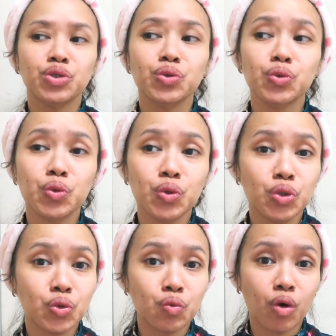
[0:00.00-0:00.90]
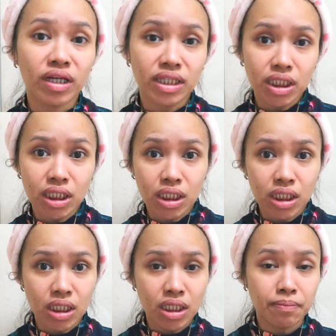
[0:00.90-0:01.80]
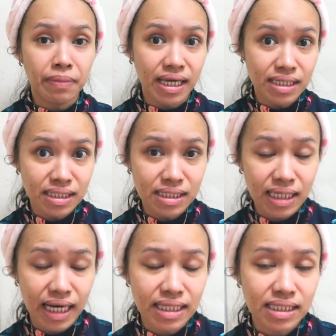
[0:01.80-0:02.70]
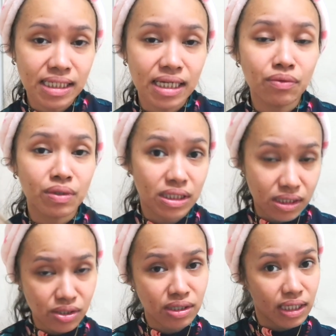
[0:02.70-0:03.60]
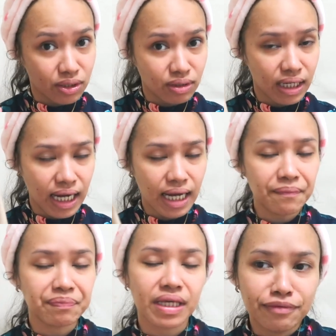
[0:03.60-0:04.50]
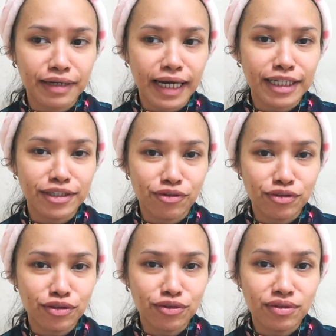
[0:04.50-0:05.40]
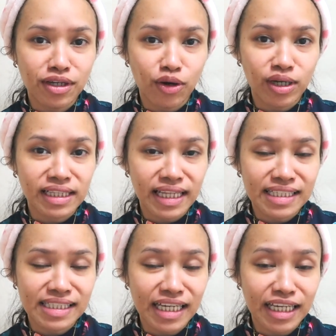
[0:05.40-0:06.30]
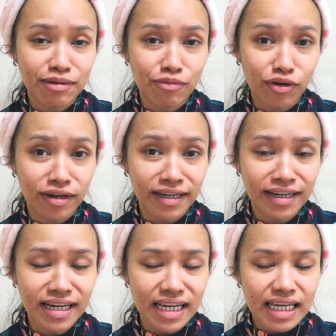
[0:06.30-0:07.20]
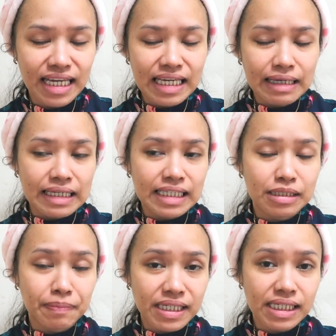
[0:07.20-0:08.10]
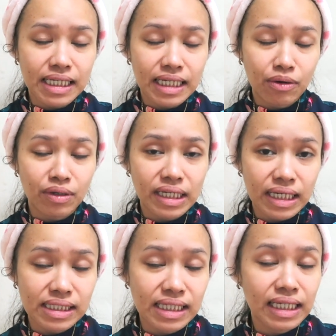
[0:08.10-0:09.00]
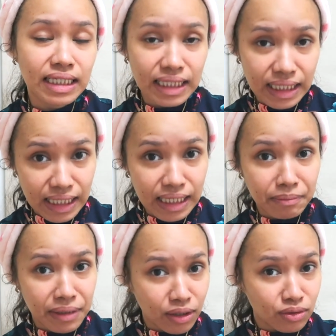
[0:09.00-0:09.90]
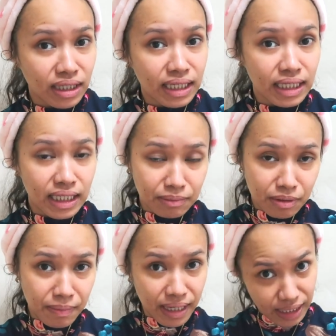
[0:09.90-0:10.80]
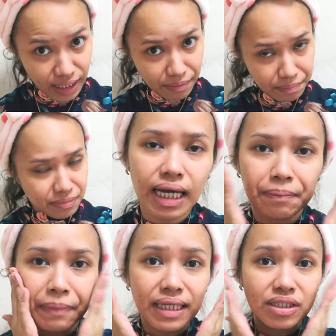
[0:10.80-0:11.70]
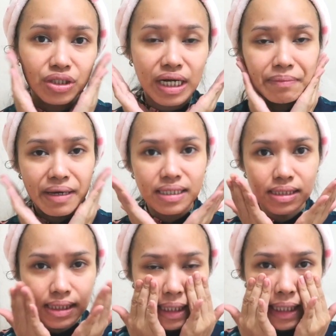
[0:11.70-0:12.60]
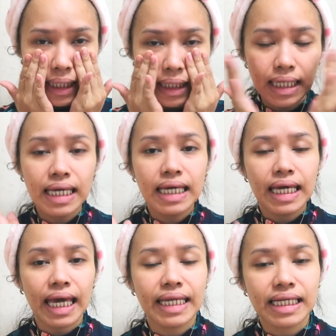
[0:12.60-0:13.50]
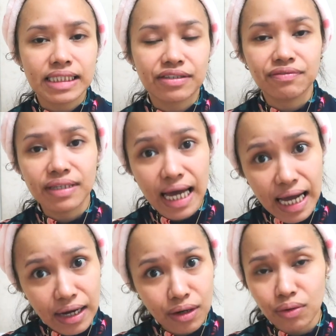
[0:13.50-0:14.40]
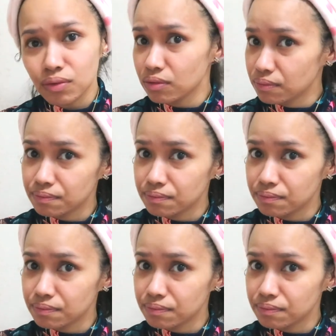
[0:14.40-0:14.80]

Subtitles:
do yung water-based cleansing, which is in ito na nga. I don't do the oil cleansing anymore. Especially nowadays, na hindi na naman ako talaga nagme-makeup. I pat dry my skin, and as of now,